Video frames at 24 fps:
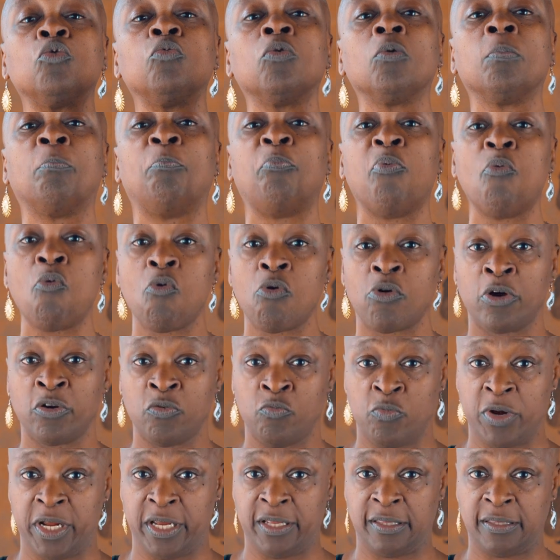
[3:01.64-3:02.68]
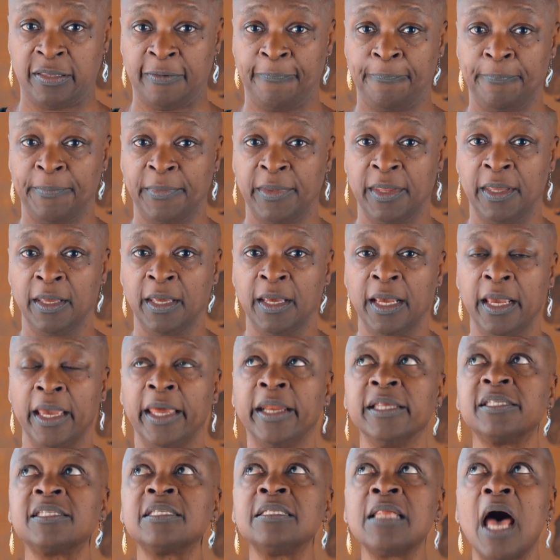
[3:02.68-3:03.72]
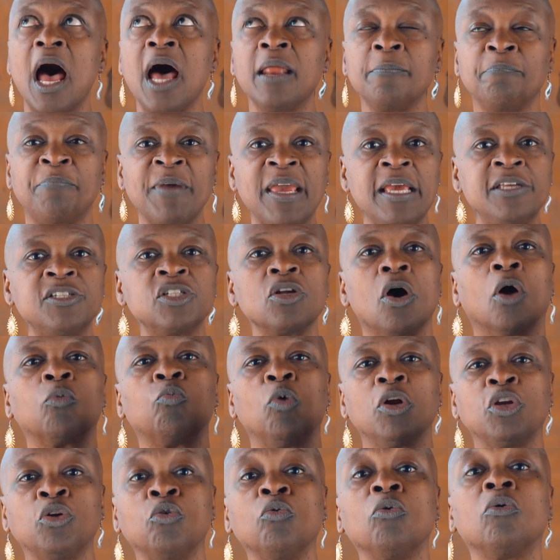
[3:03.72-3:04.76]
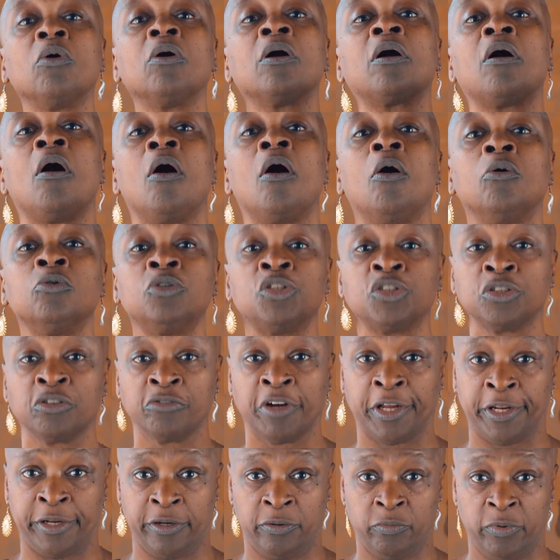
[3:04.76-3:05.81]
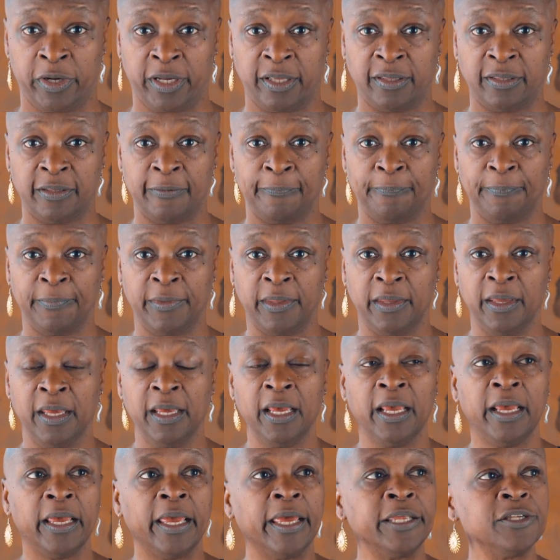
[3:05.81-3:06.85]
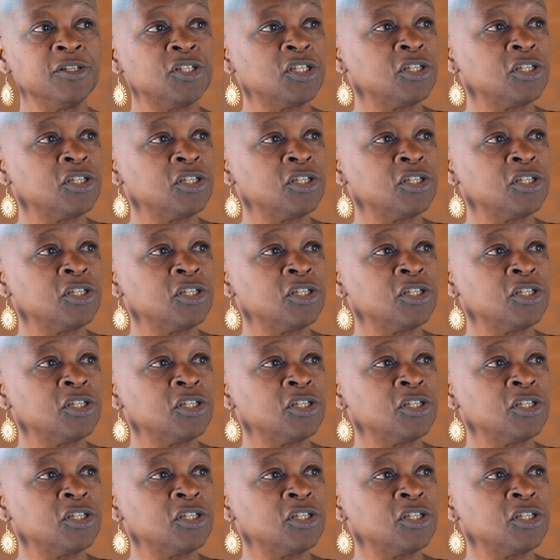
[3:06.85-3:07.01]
you were born with. And it's not based on what you were acculturated with. And